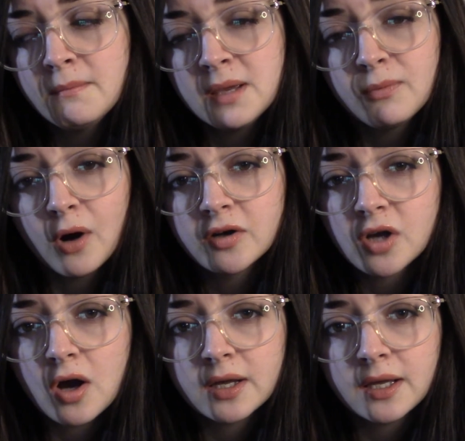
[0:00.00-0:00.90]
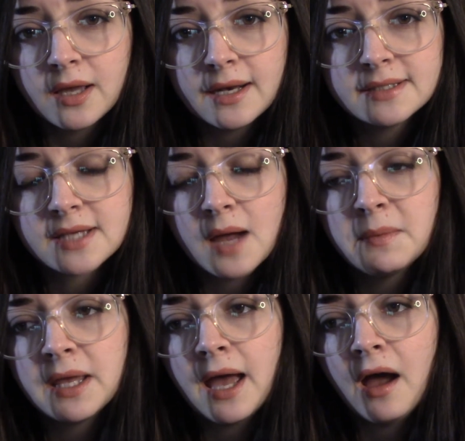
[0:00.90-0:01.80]
People are talking and it's
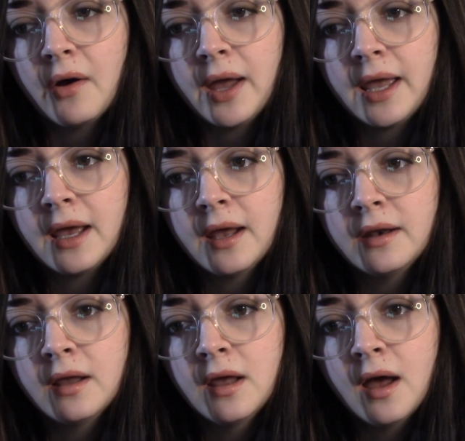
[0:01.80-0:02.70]
coming out, and